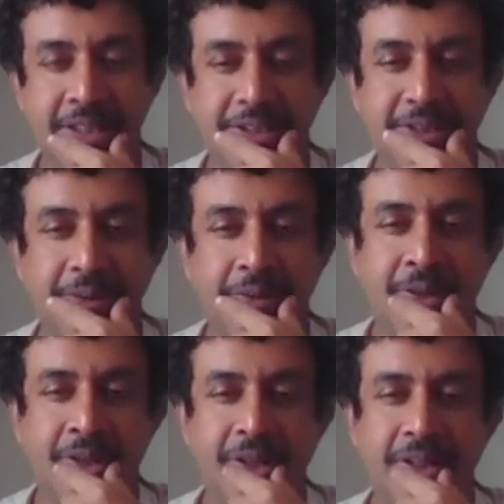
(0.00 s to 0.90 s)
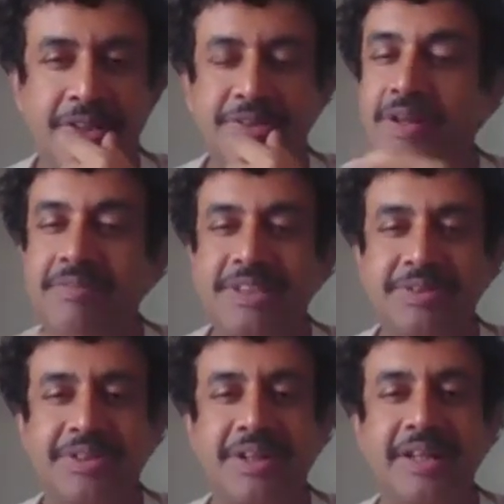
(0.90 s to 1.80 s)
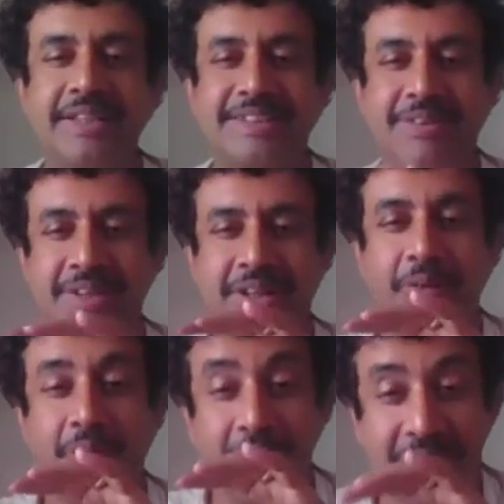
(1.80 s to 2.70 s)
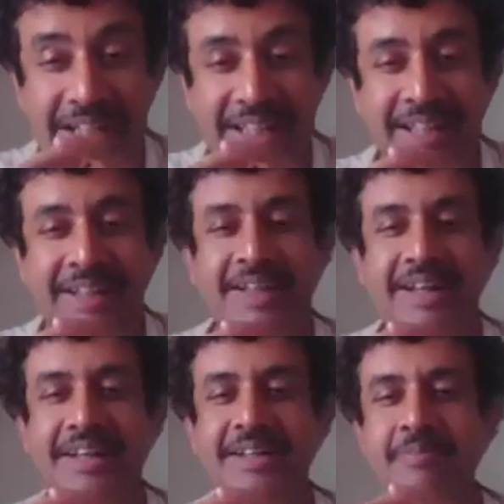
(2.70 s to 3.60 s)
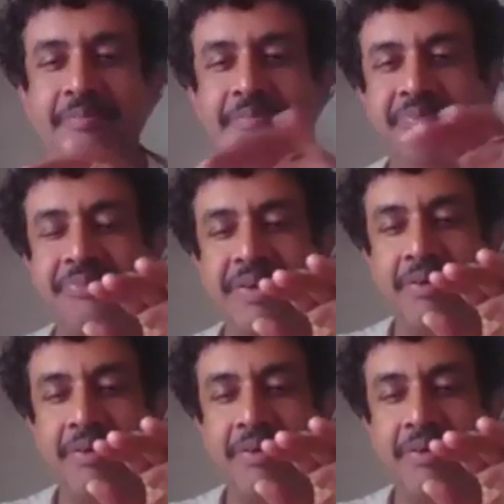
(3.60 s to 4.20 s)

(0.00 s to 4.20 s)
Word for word: So uh, Sulabha Sutra is not the only um,